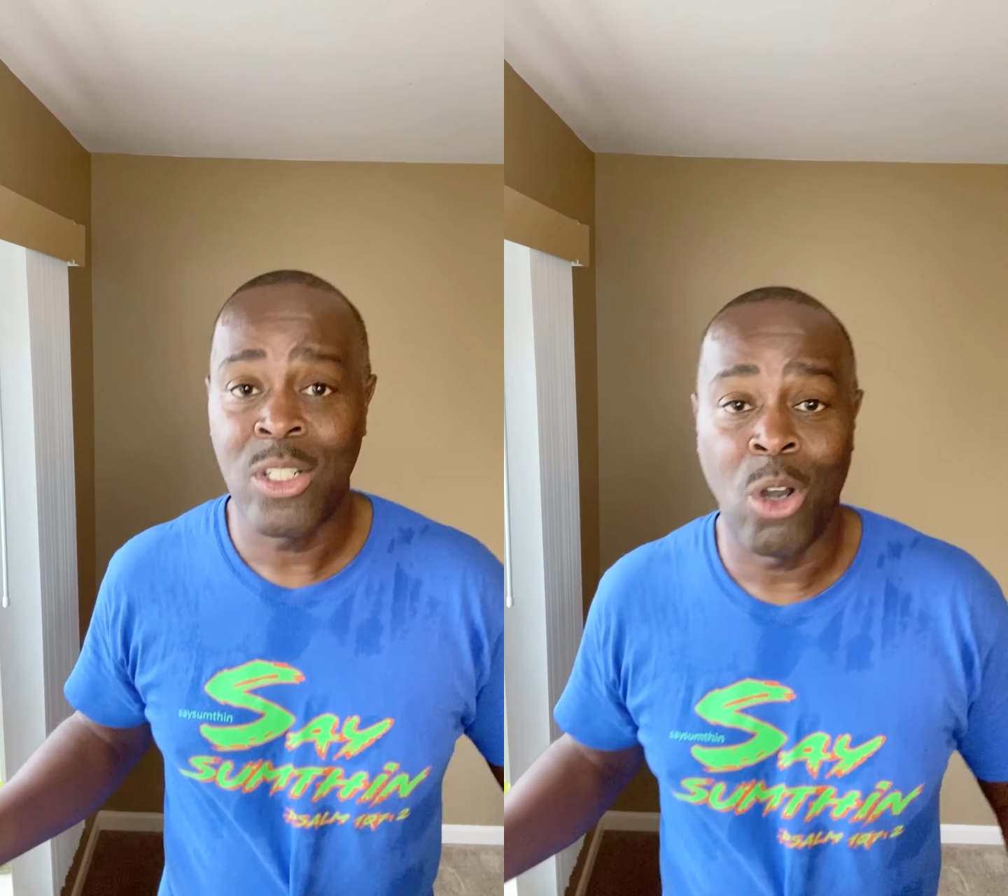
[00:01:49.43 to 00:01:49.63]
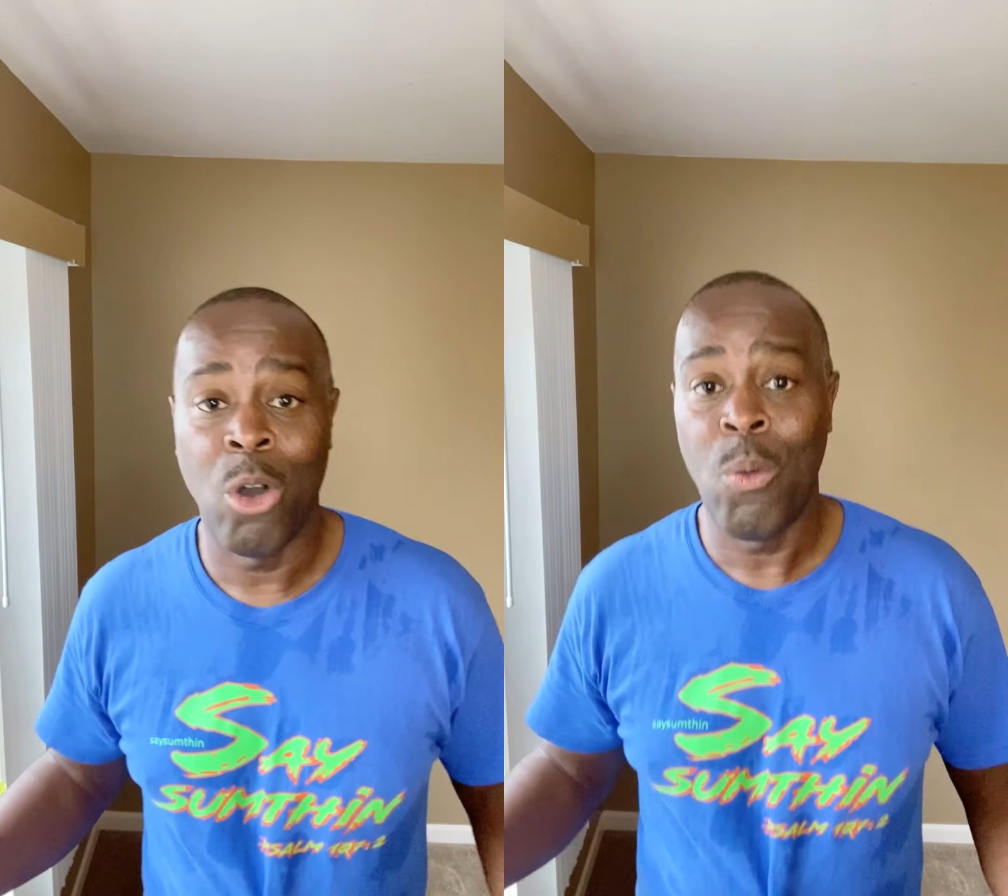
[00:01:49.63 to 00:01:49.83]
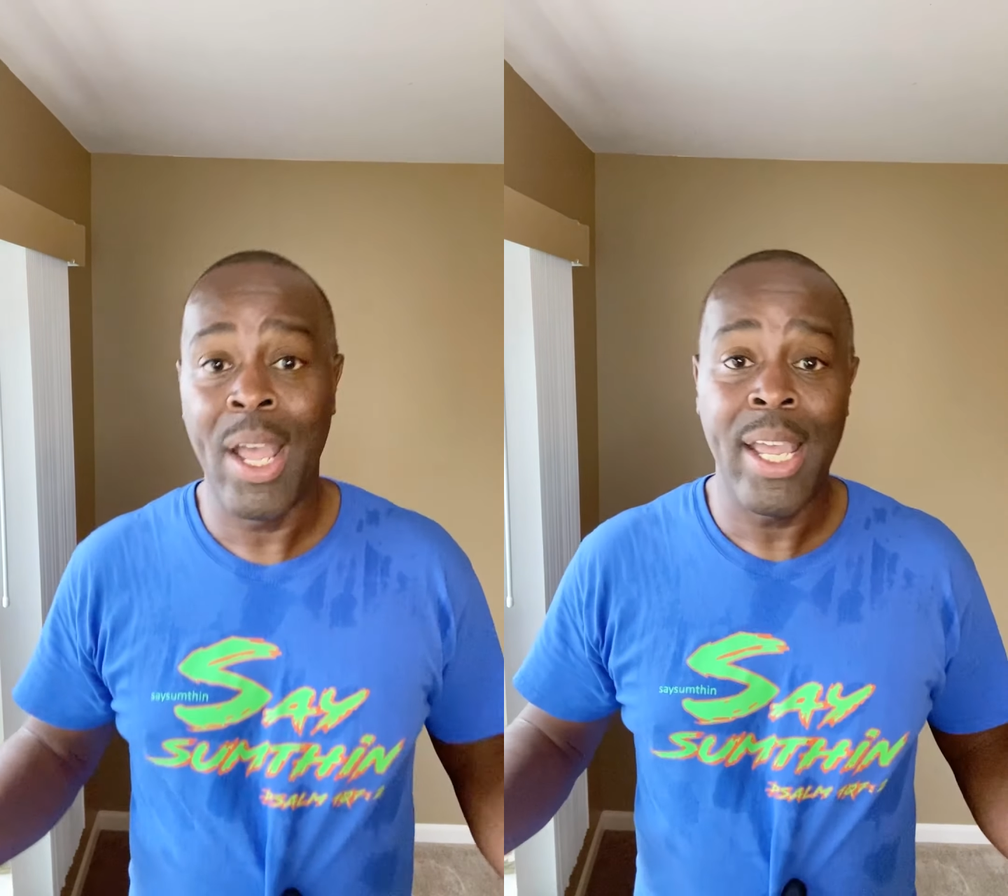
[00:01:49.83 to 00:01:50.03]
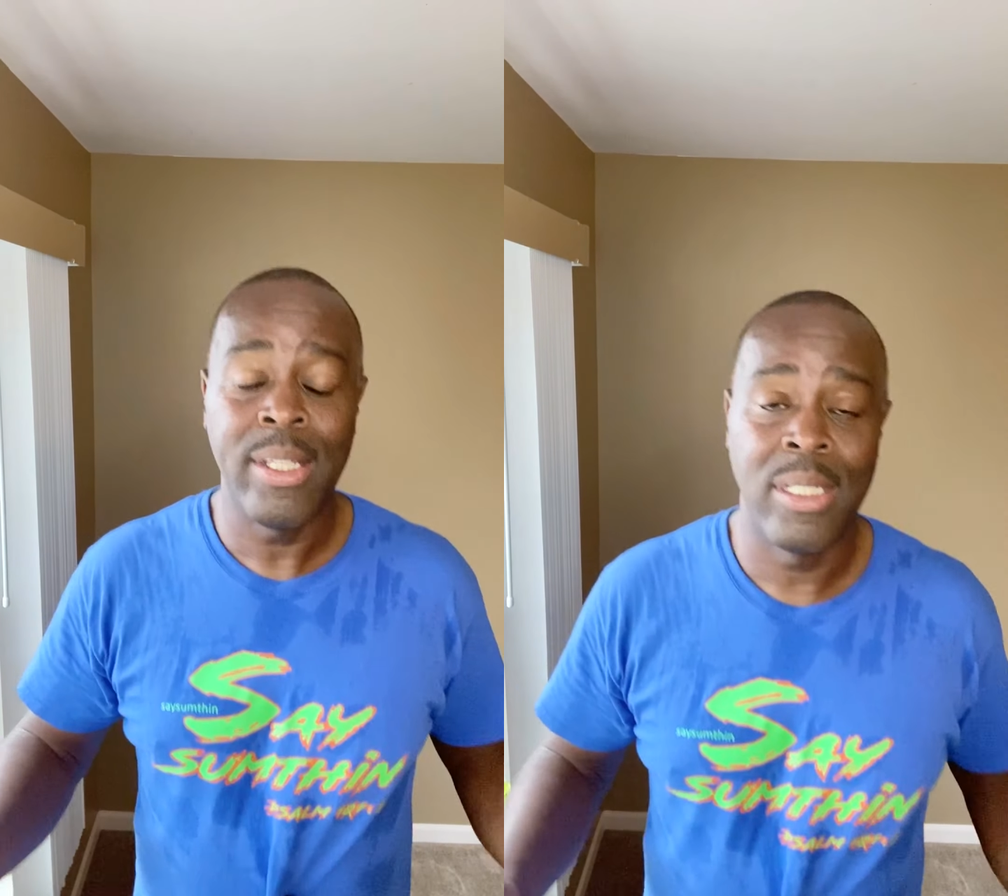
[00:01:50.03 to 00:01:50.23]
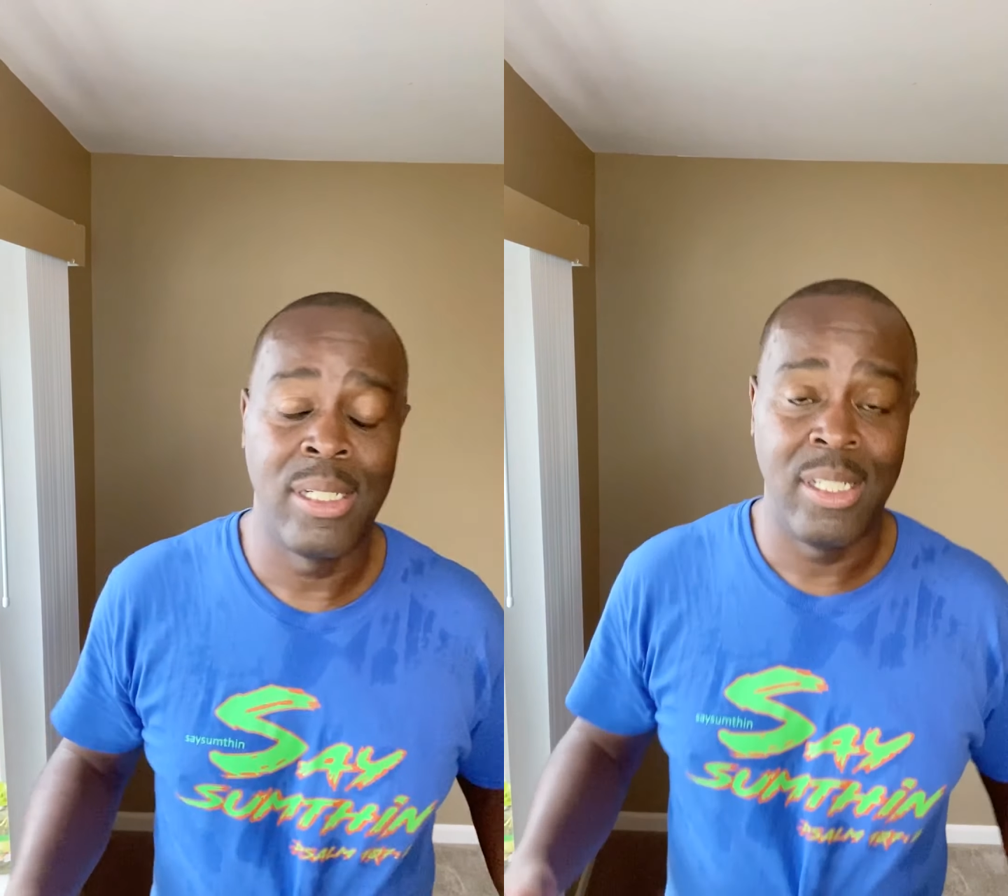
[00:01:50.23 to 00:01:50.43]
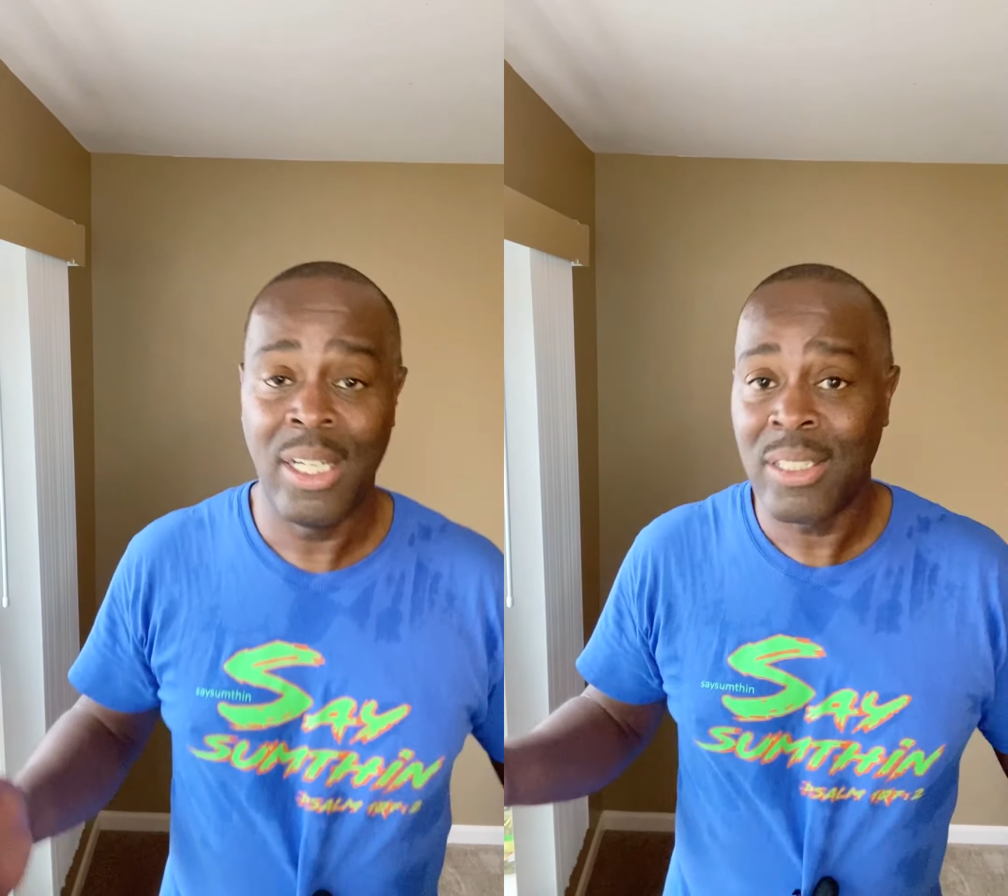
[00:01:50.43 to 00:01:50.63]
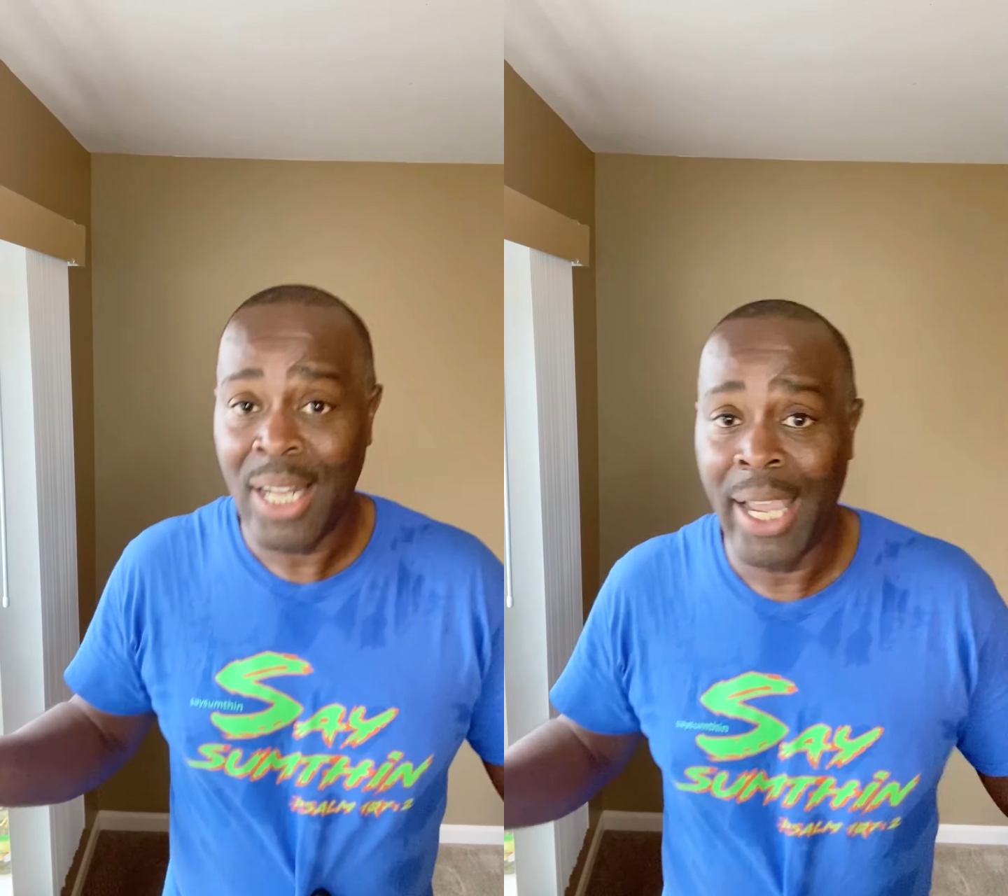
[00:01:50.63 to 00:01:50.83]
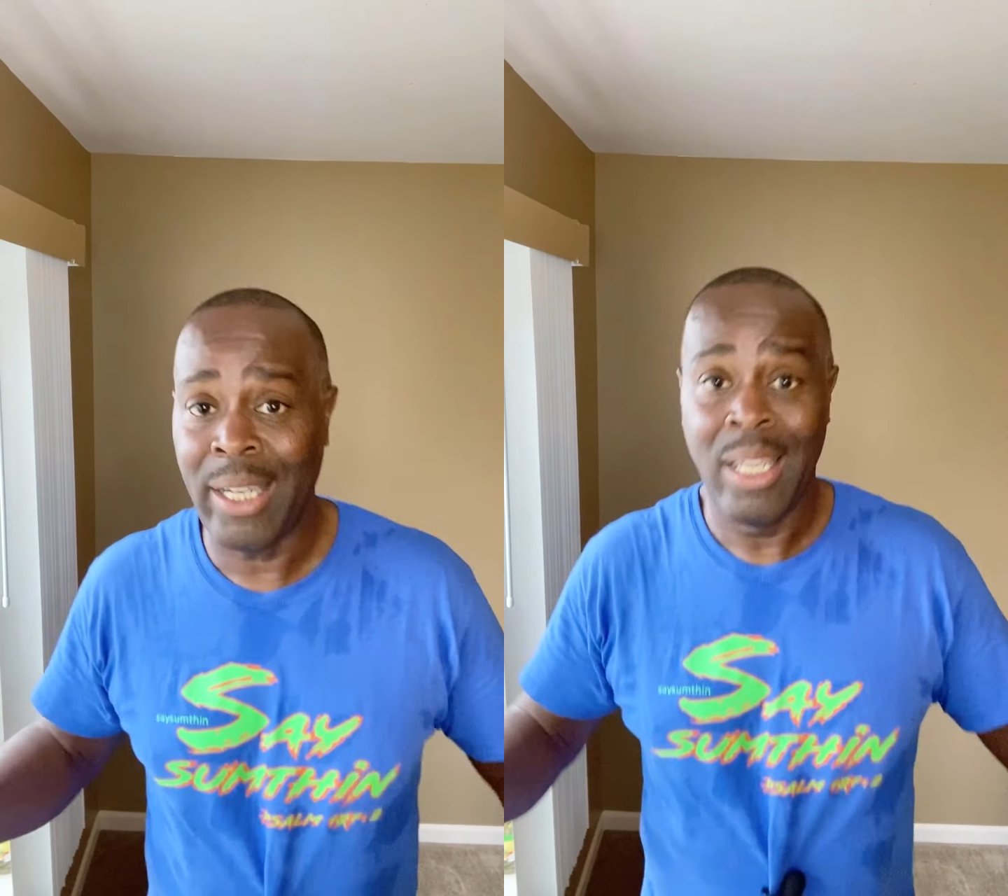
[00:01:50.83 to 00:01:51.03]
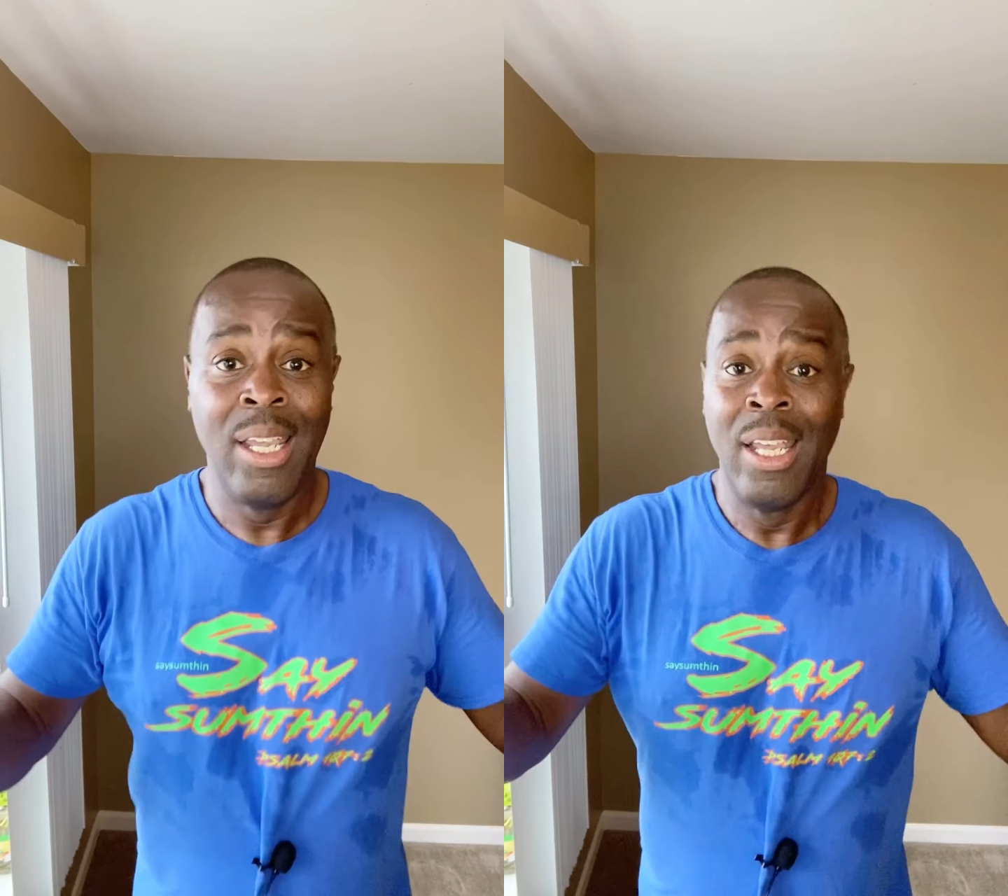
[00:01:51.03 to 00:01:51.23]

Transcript: always, just like